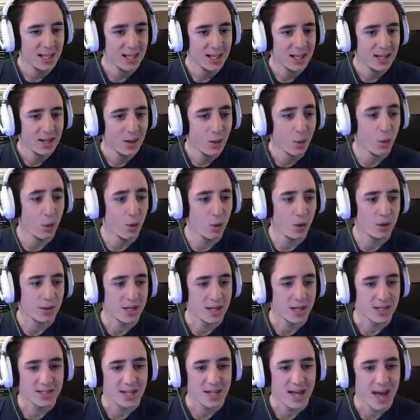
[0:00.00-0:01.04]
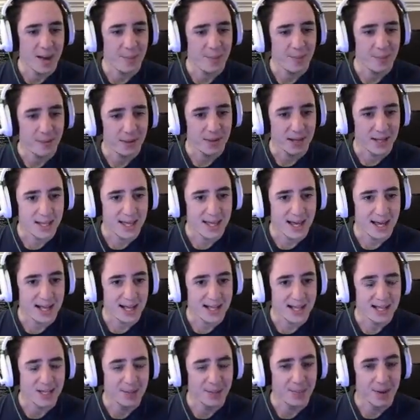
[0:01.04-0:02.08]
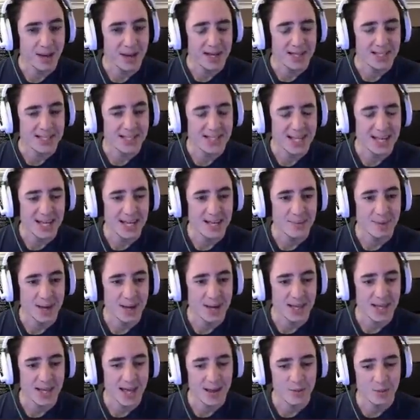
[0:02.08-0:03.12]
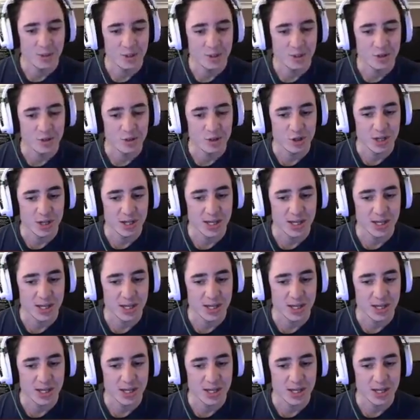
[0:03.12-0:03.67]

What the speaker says: Or does it happen to get cleaned up by his teammate there, which is good.